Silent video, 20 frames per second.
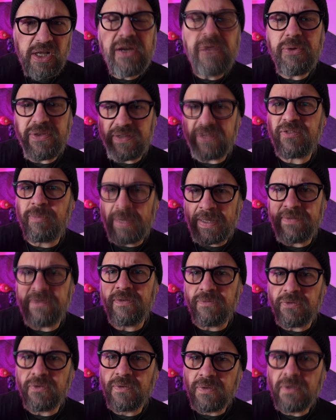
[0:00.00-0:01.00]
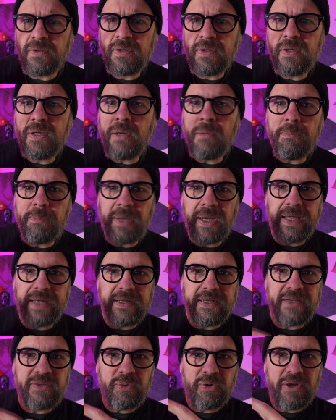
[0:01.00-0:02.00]
It was expensive, but
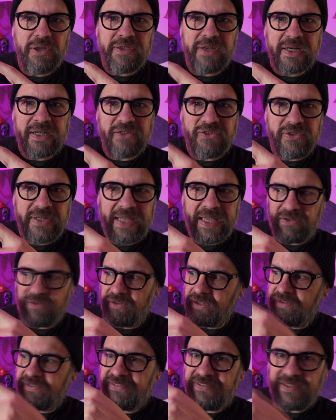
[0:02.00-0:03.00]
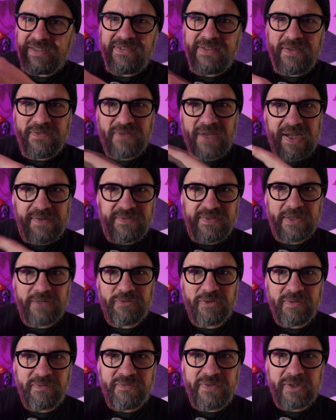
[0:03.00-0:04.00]
it's worth it because you get 65
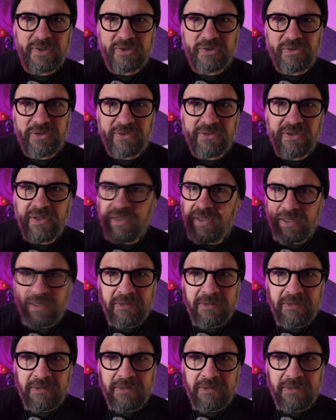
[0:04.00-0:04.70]
different filters.